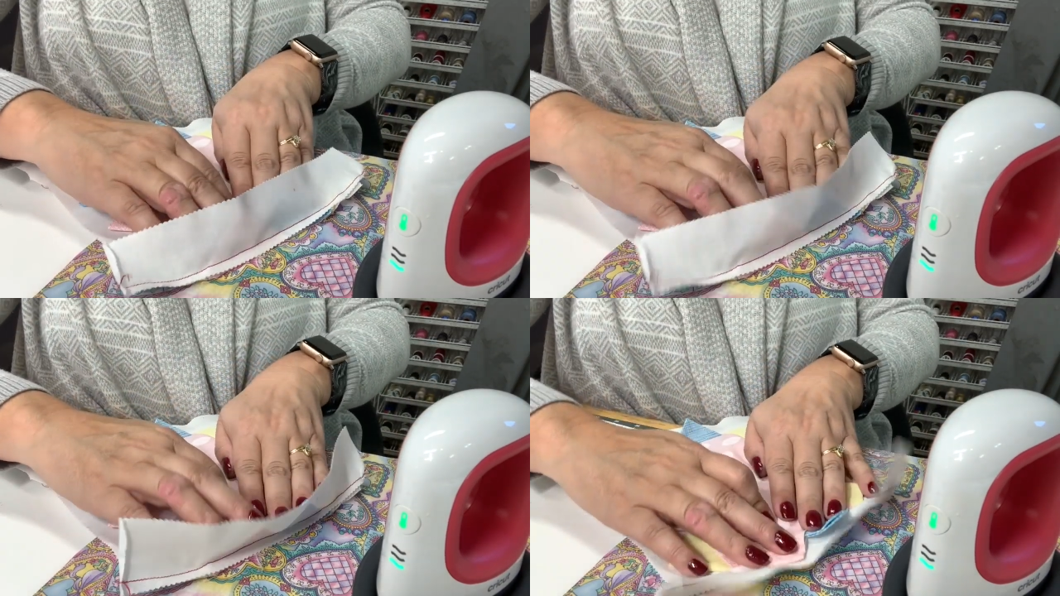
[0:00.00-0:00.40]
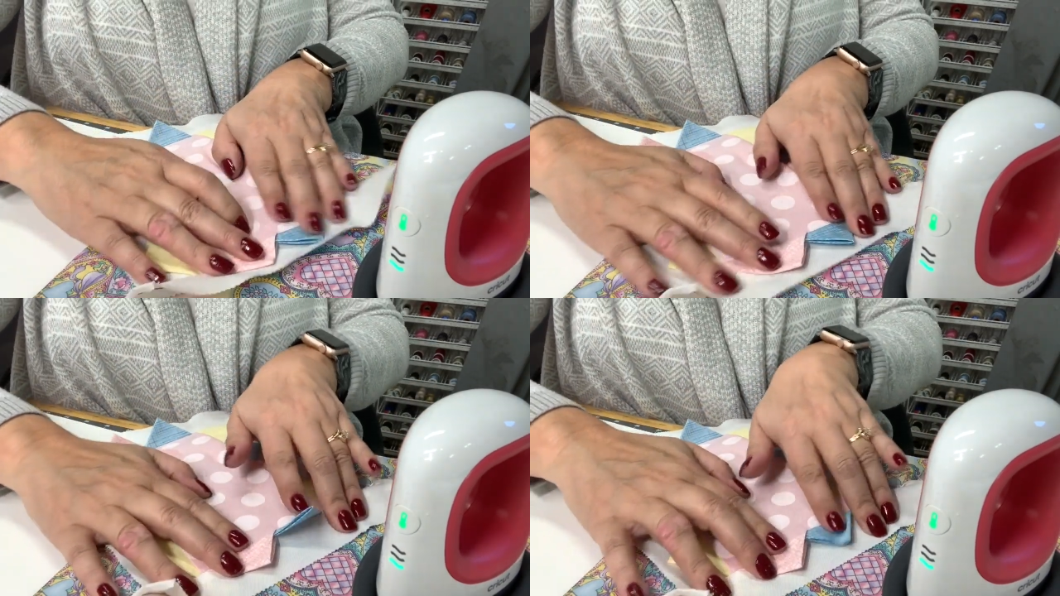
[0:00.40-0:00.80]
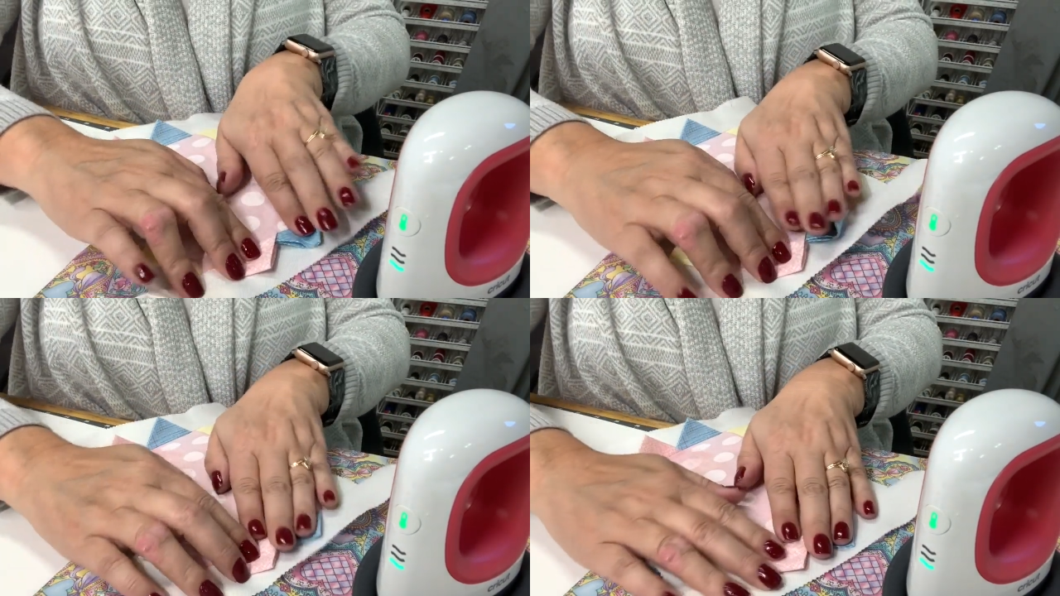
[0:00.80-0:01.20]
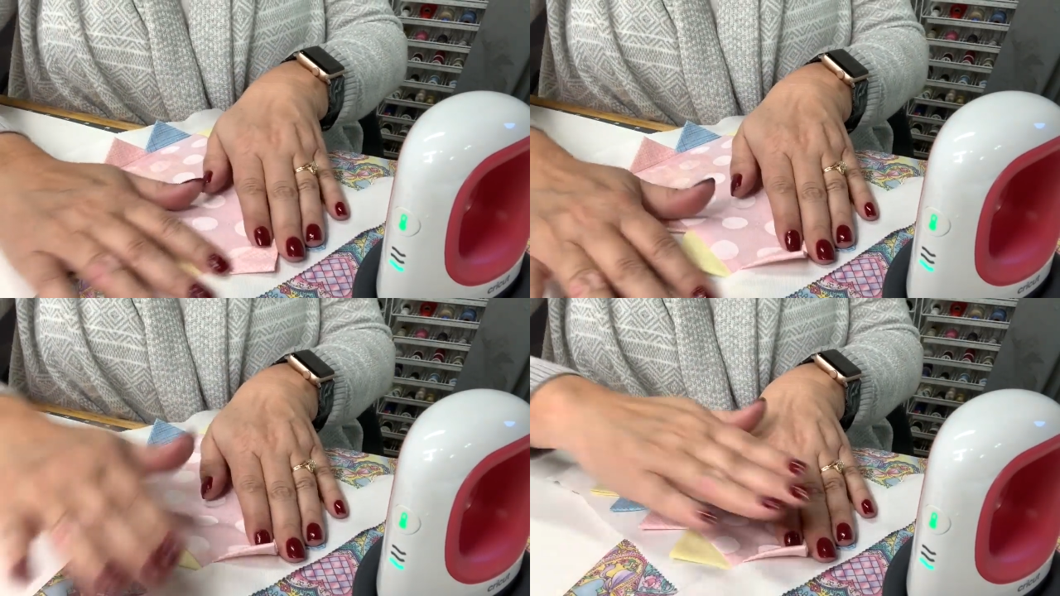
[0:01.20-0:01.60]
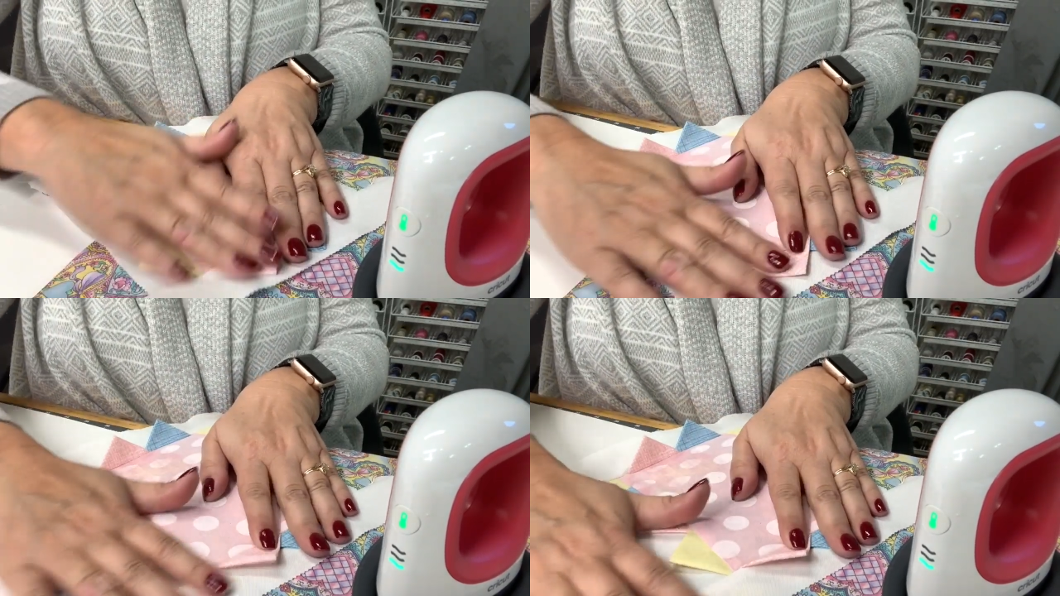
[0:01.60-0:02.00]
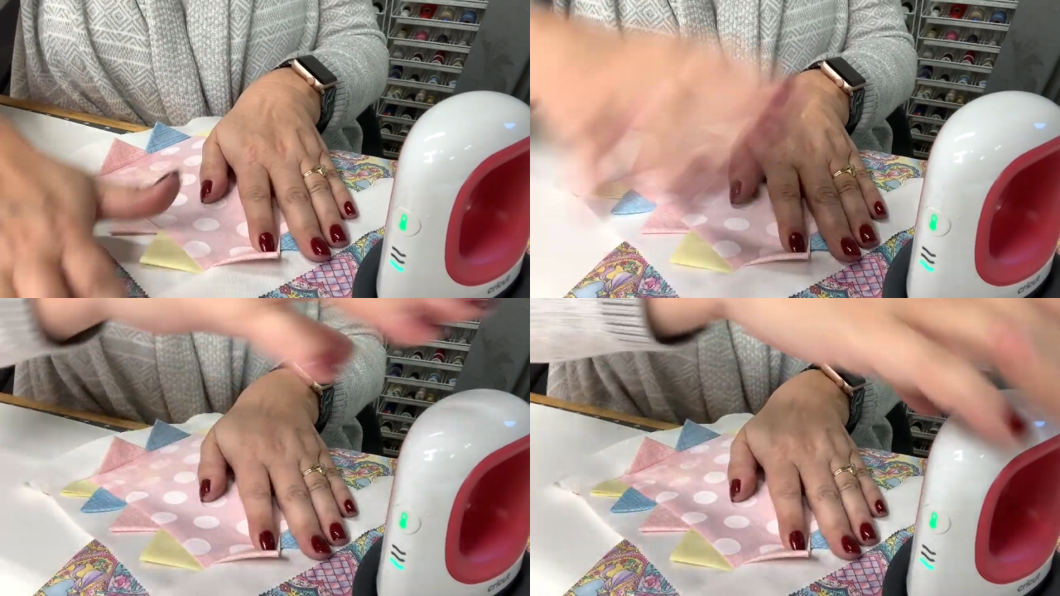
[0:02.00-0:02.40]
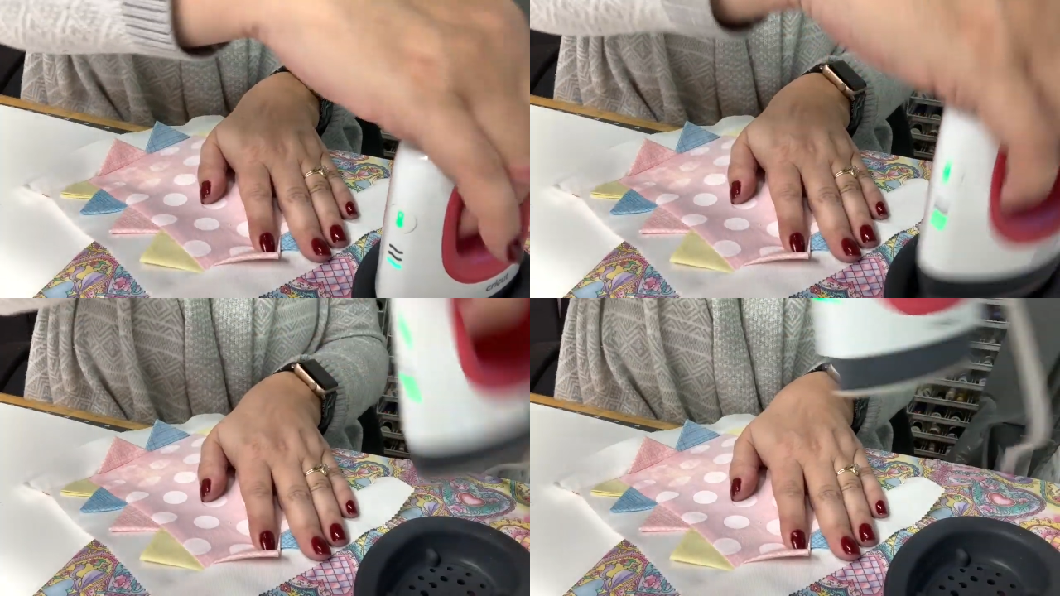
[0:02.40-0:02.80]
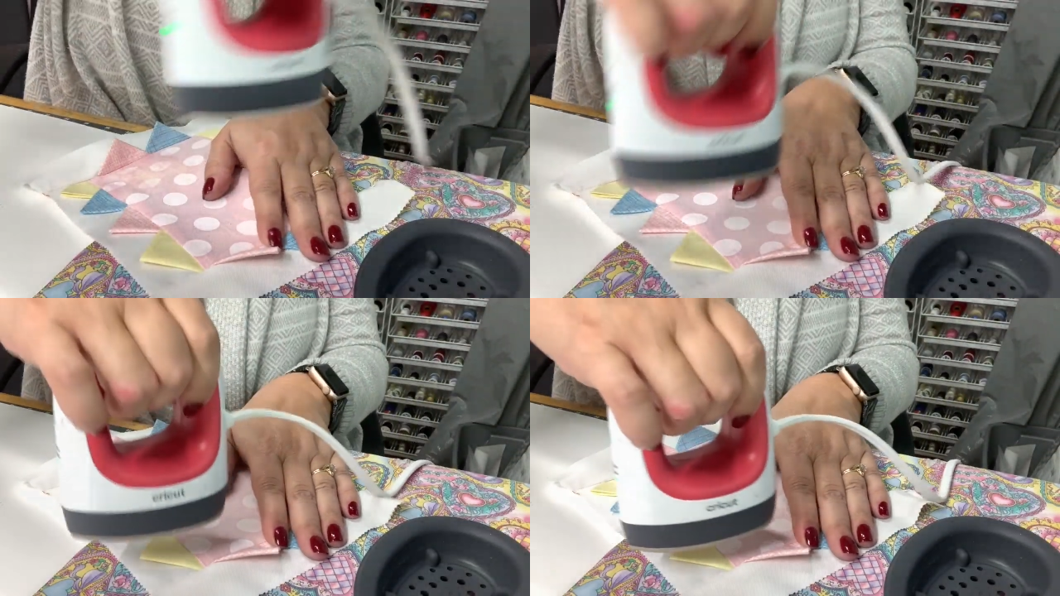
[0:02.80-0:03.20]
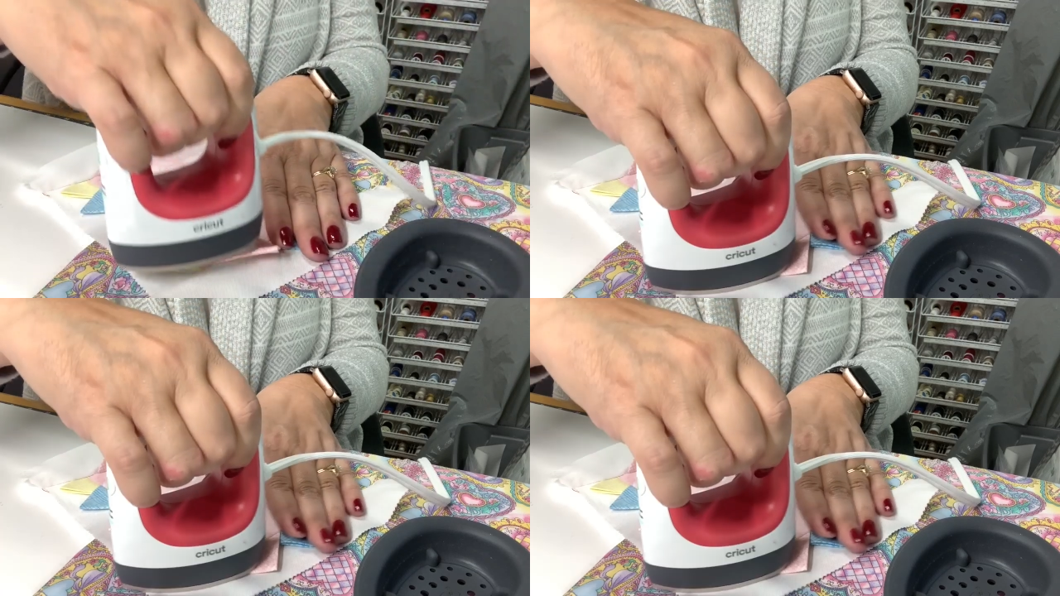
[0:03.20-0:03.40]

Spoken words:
No face is visible, so there are no lips to read.